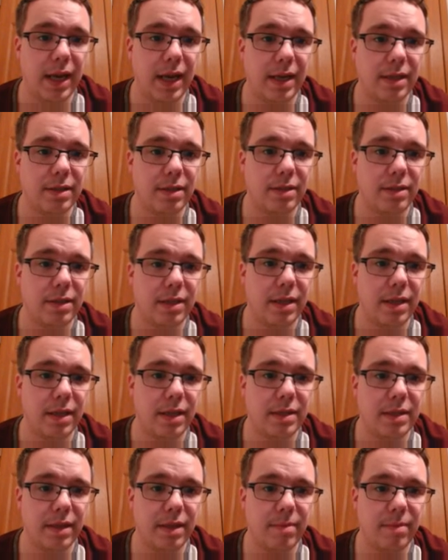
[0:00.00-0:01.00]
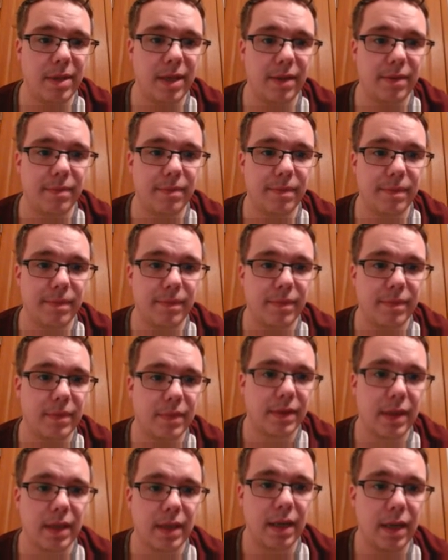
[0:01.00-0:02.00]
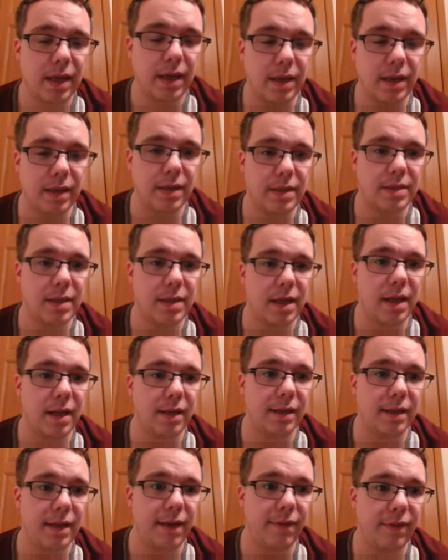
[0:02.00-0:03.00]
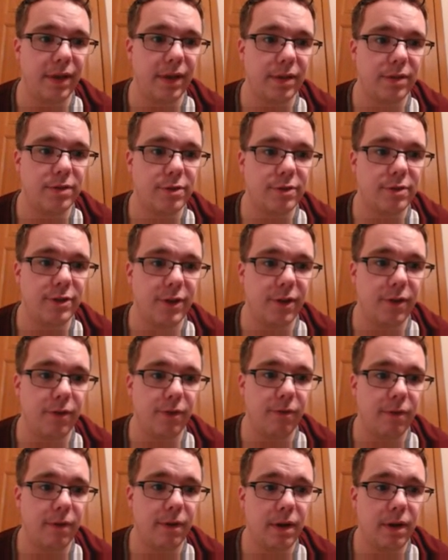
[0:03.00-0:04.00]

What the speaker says: answer to this limit is 11. So